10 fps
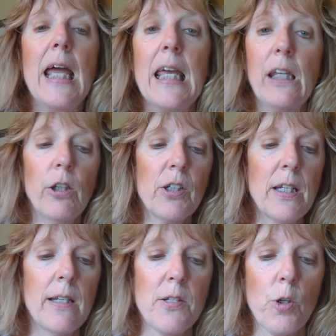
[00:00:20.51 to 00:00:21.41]
He looked
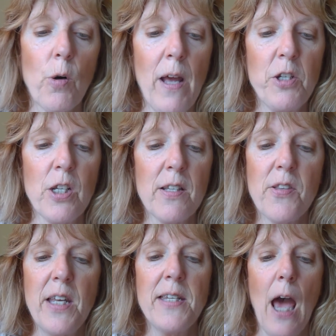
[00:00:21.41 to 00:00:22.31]
at his crutches,
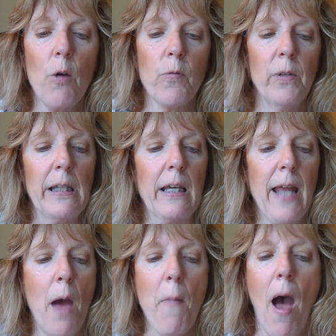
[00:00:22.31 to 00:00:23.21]
then doubtfully at
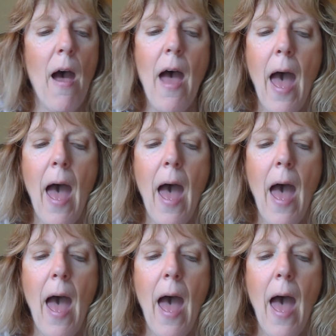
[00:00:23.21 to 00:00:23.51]
Emma.